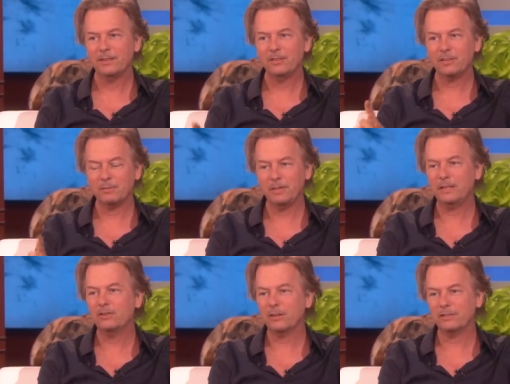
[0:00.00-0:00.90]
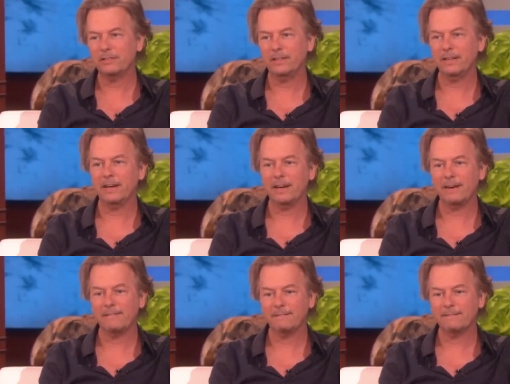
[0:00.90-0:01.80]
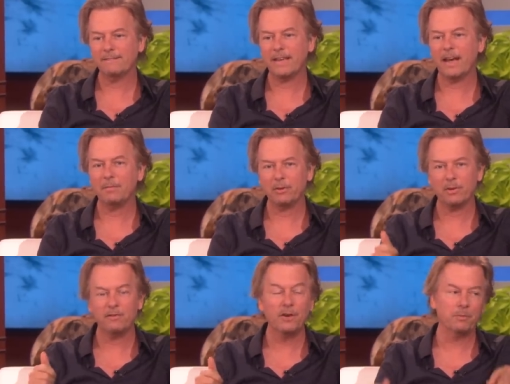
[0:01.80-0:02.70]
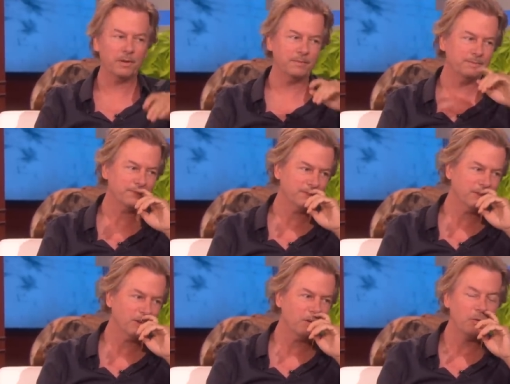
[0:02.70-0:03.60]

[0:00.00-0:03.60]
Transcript: took my trusty uh, camera, so I filmed her. So